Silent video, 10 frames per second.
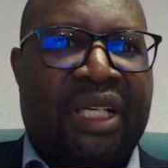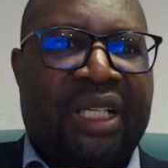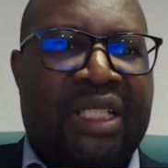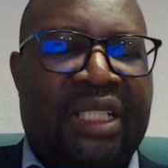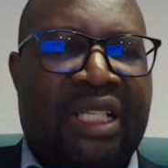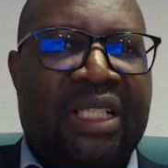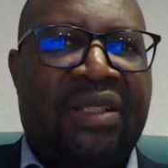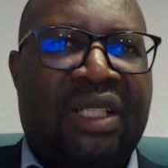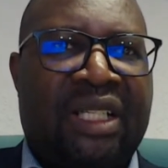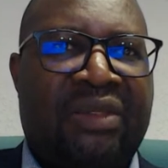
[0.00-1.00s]
get
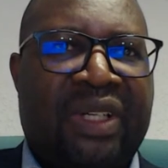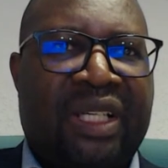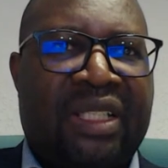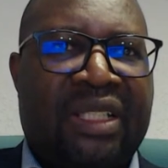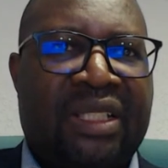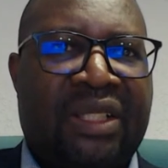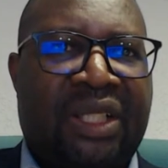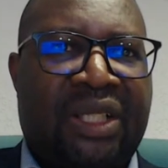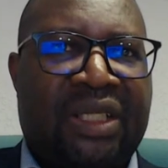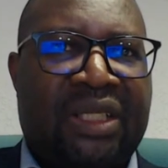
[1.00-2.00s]
legal advice
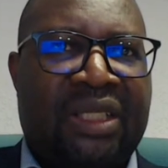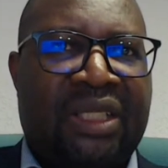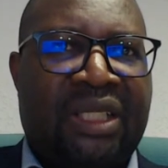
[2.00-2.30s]
on.